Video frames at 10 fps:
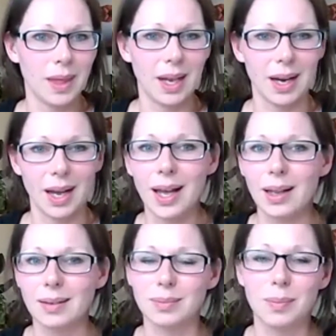And I
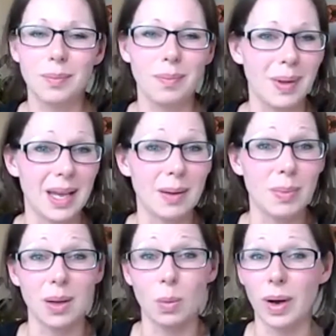had
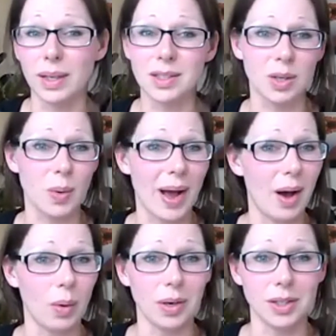maybe one to two
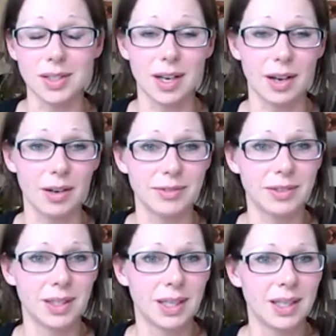hours of
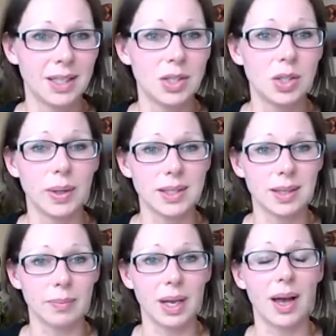doing
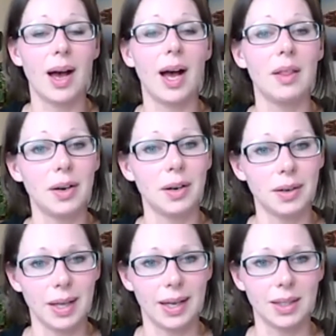something other
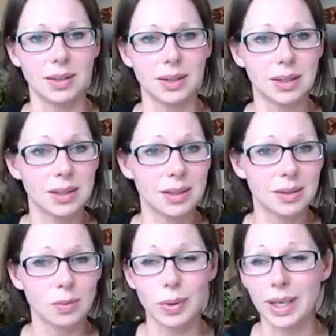than
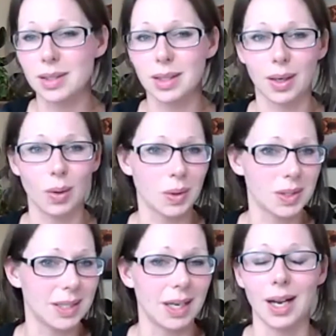resting or
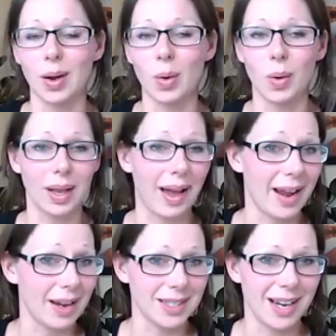sitting or
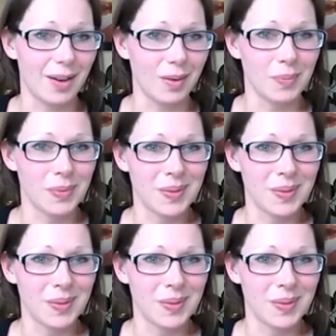lying down.